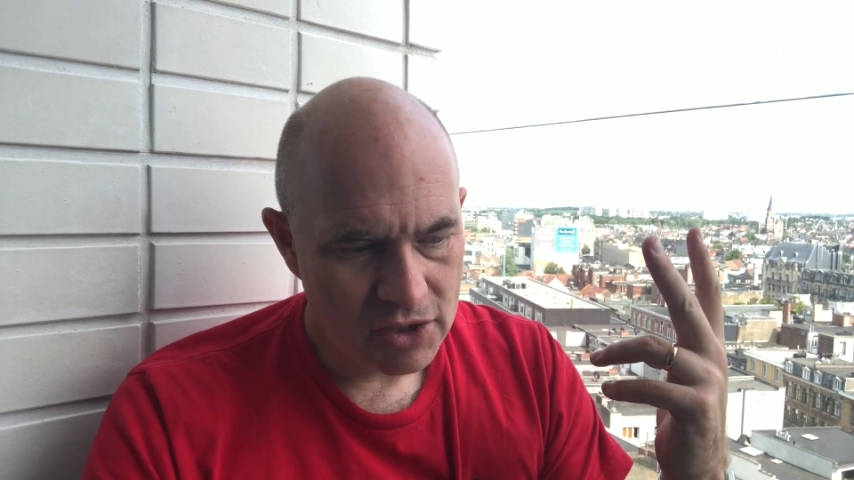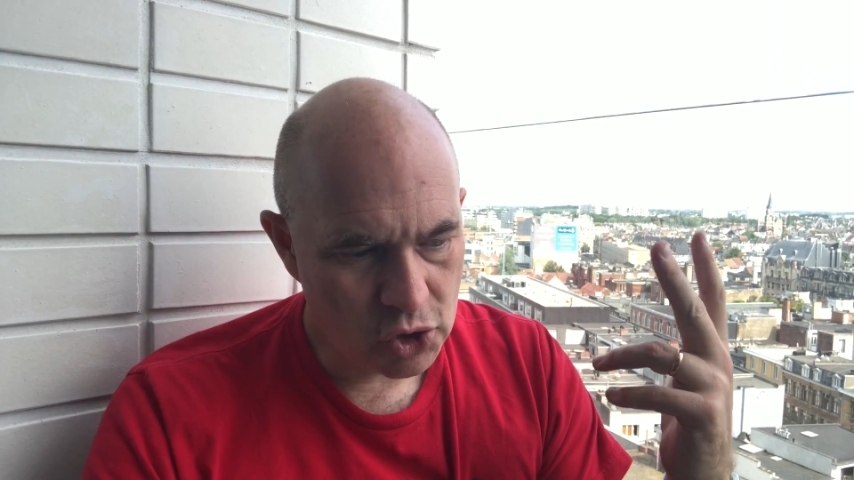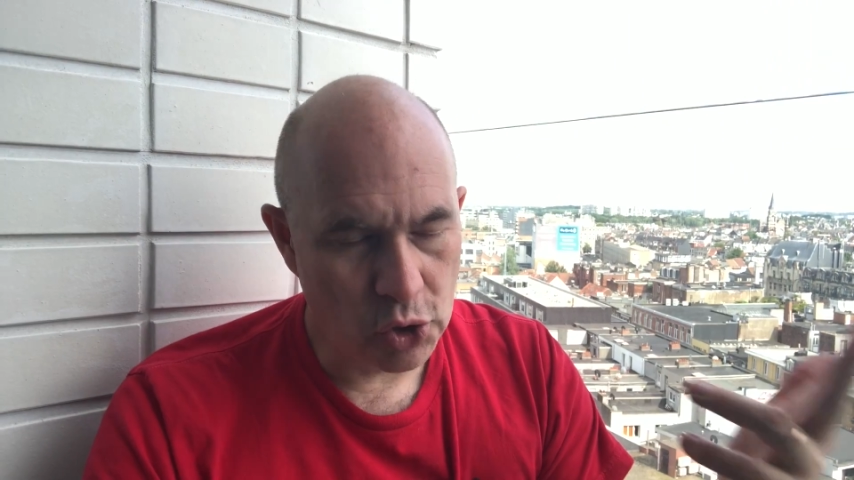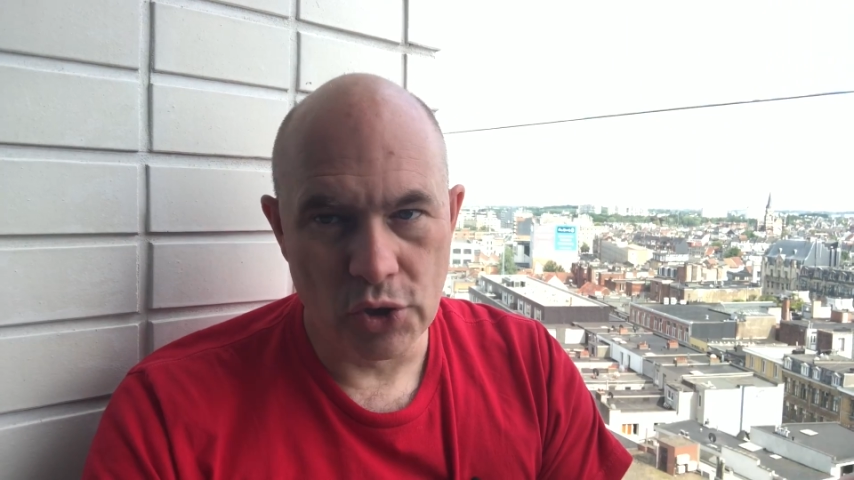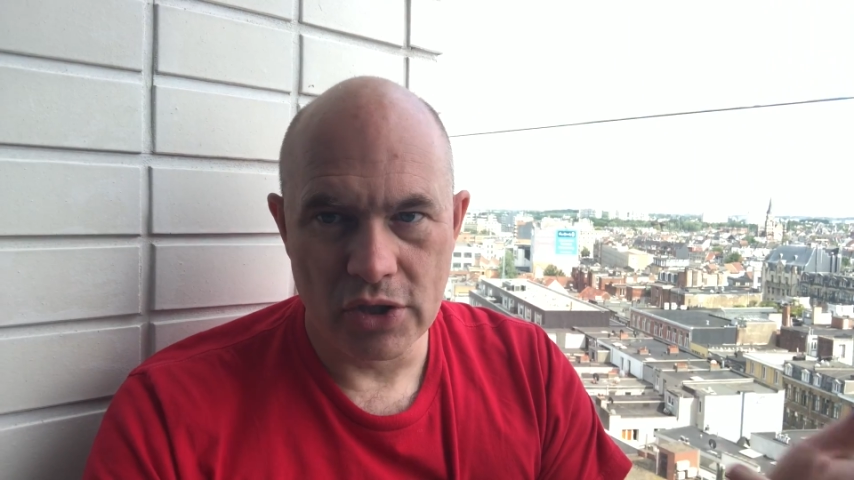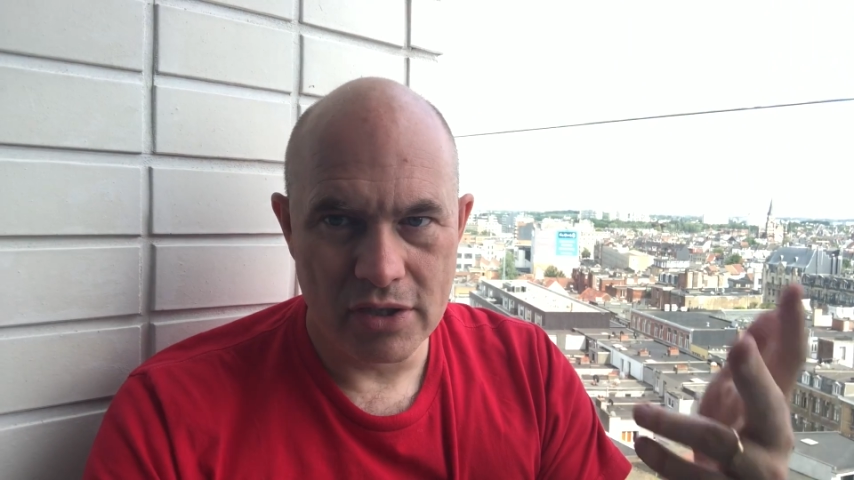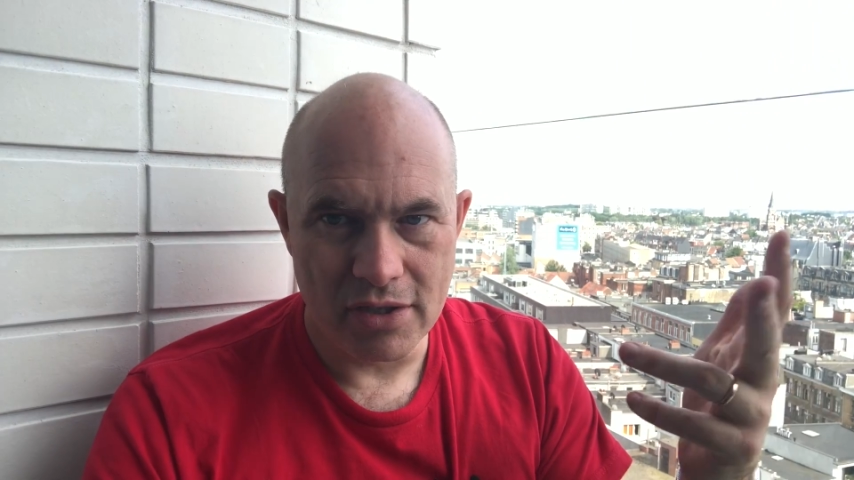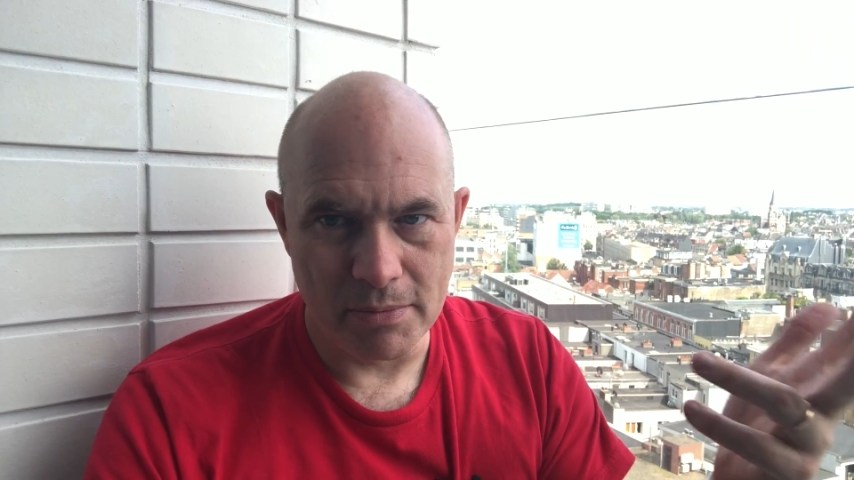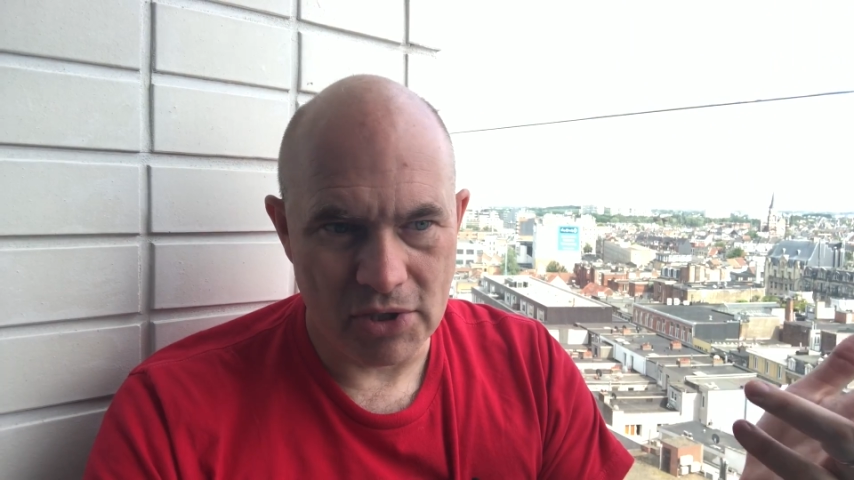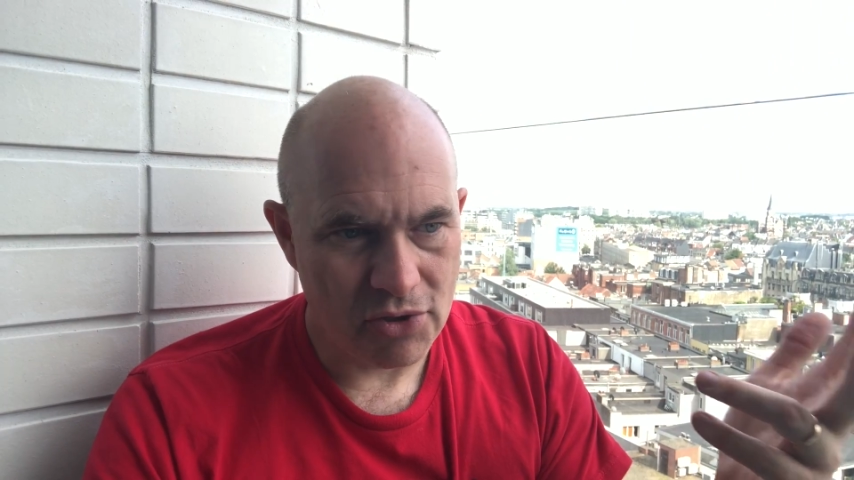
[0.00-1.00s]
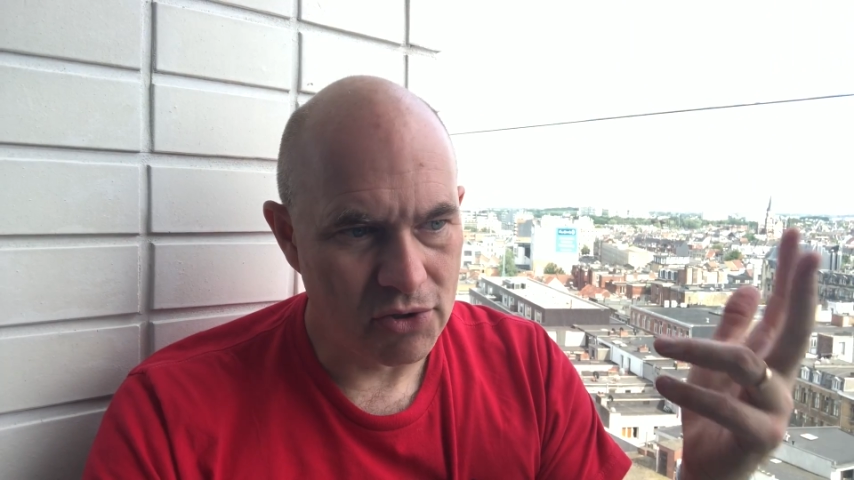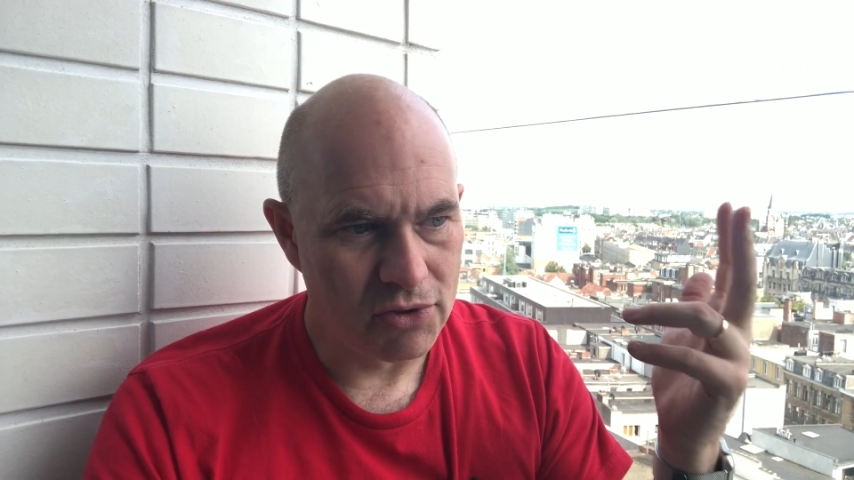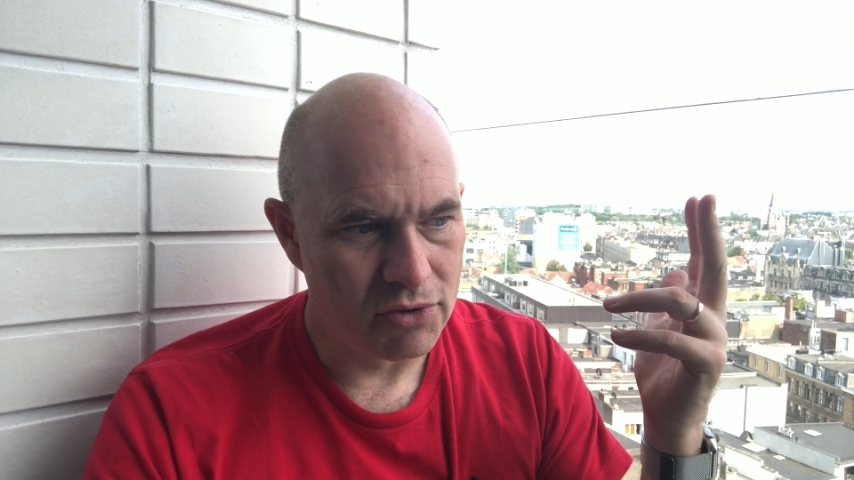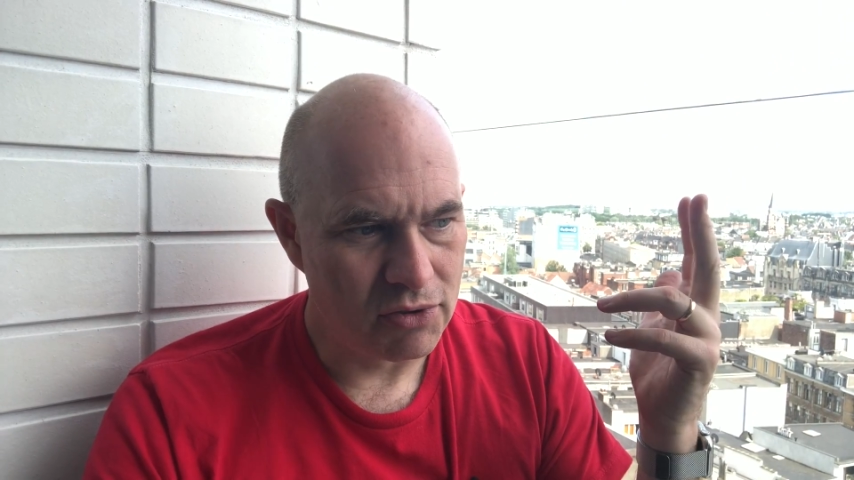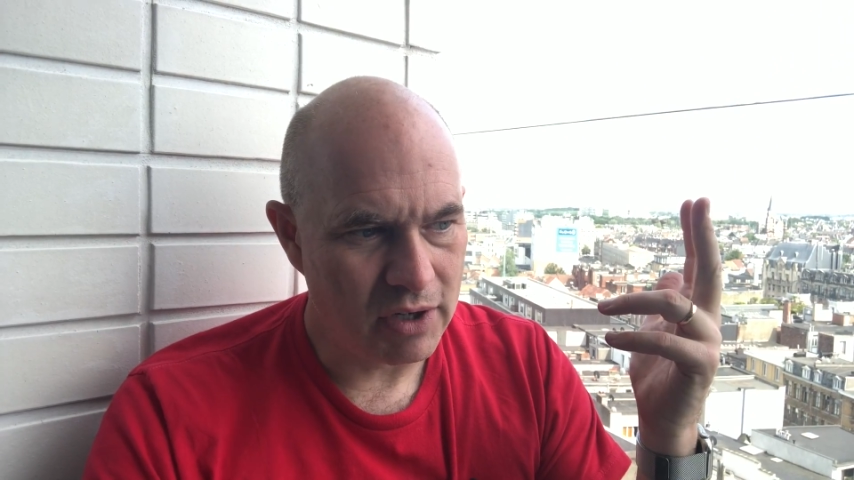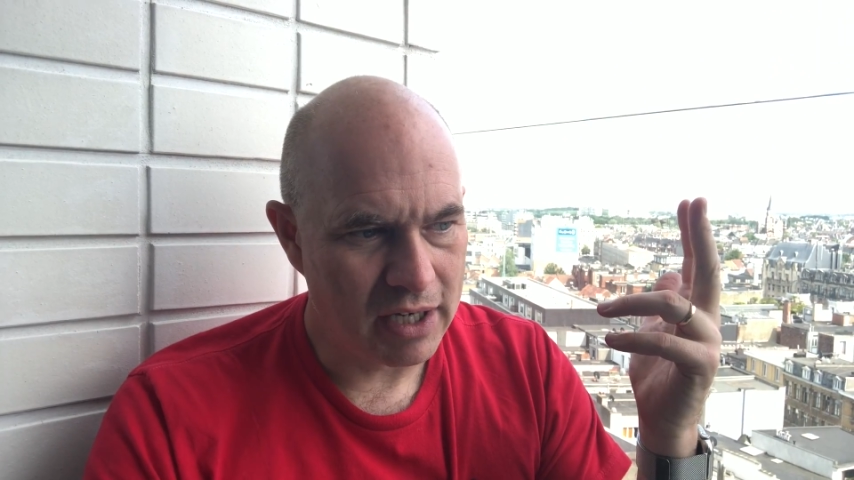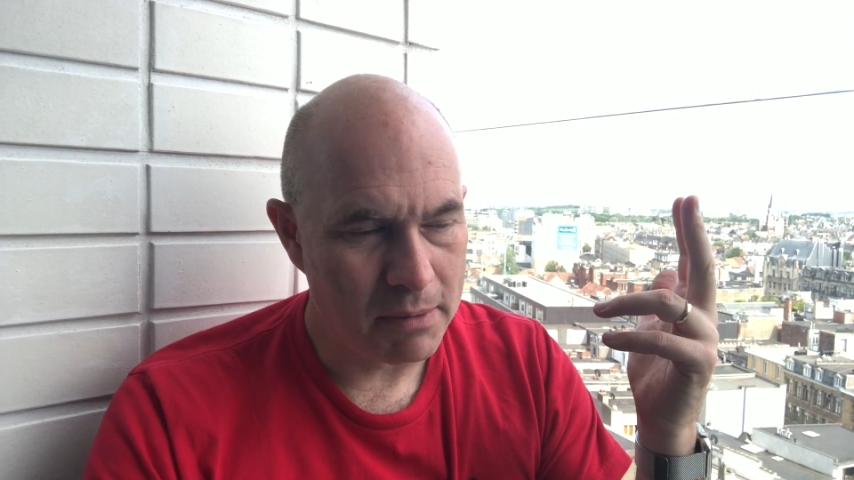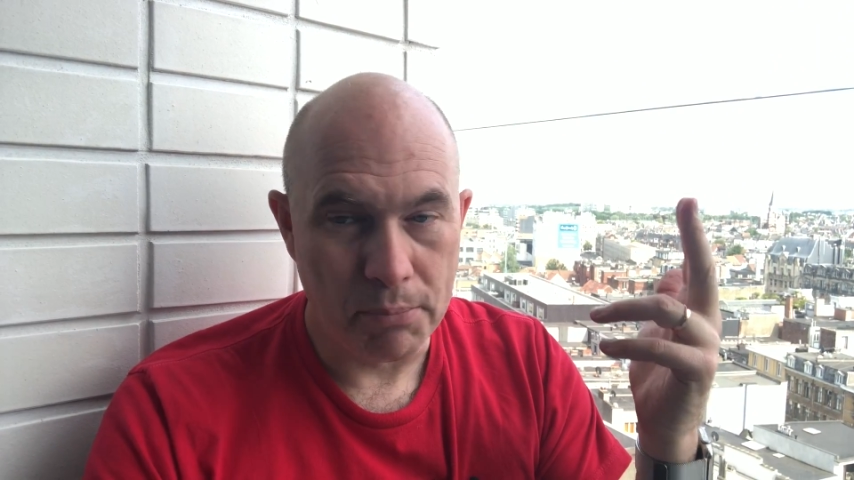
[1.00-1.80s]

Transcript: Dorin Dimitru, uh,